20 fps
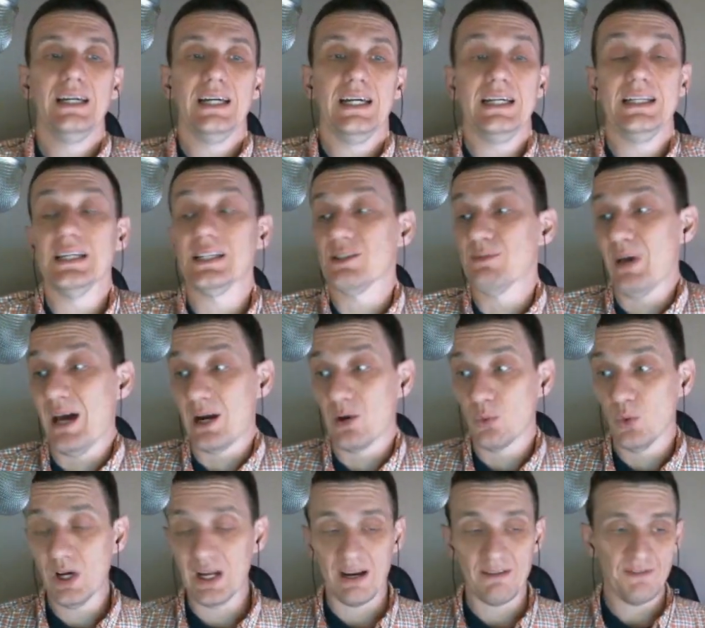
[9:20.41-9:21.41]
it doesn't matter
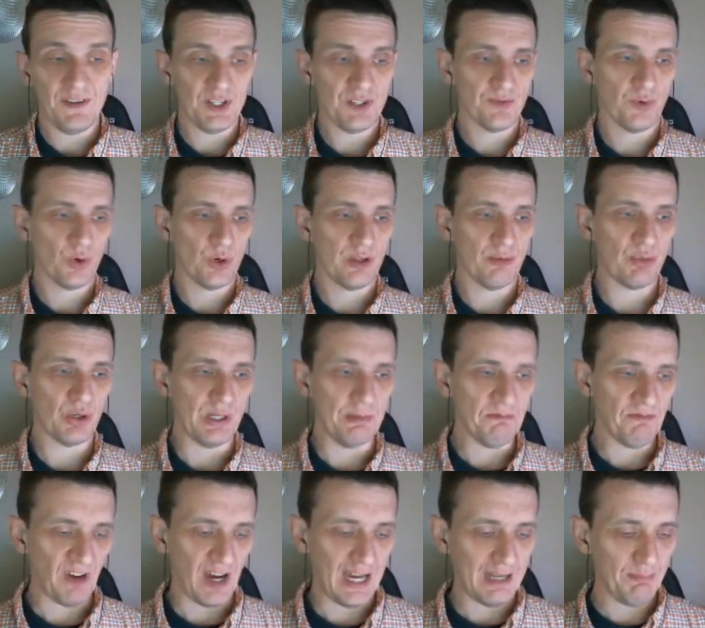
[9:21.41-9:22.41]
what I fish for, the bream
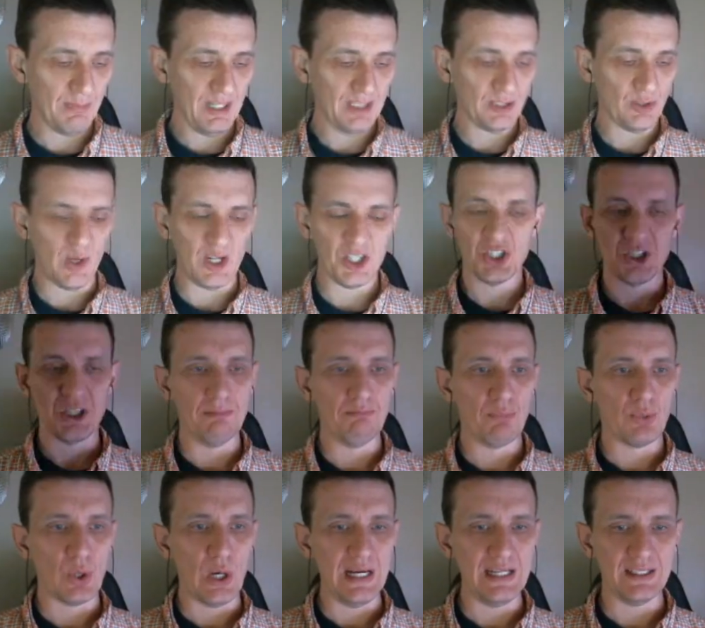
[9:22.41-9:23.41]
find me, so I
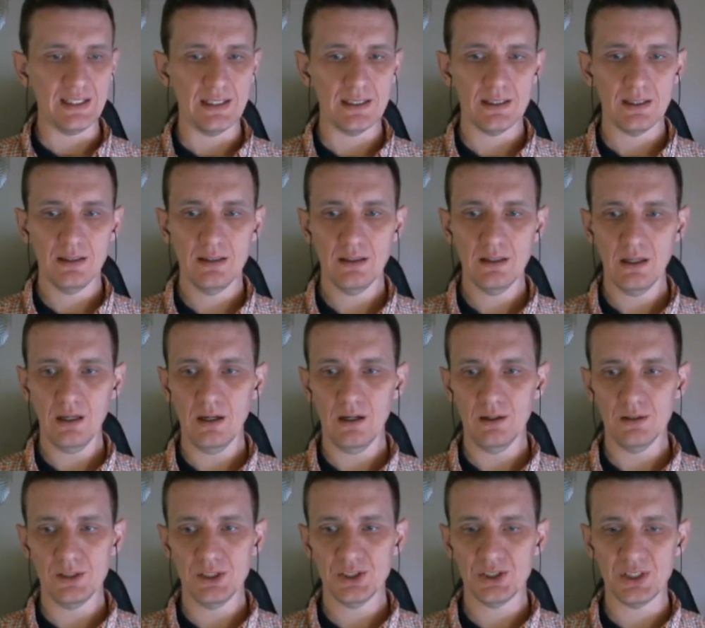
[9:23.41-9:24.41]
embrace it.
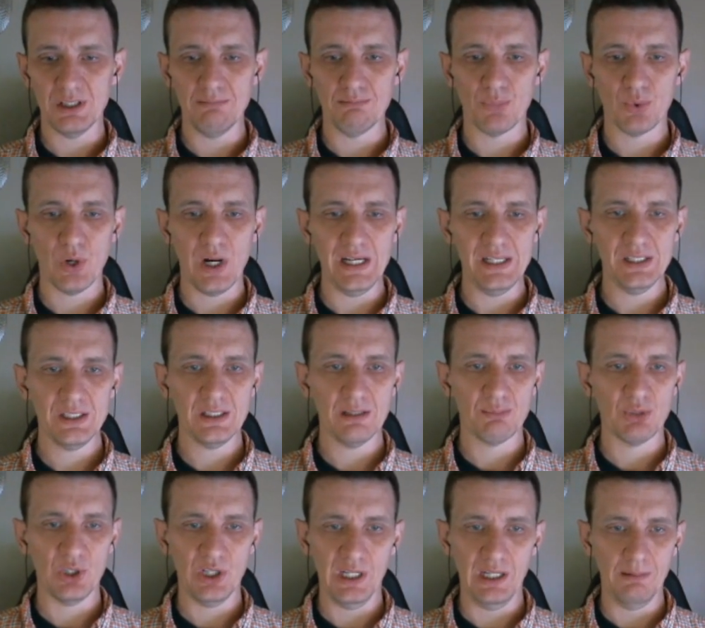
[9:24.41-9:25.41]
Just embrace the
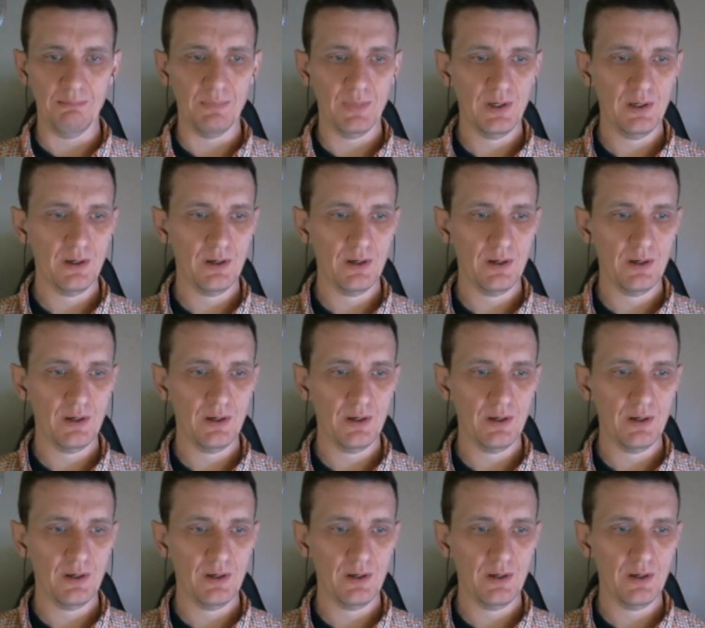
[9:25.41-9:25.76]
bream.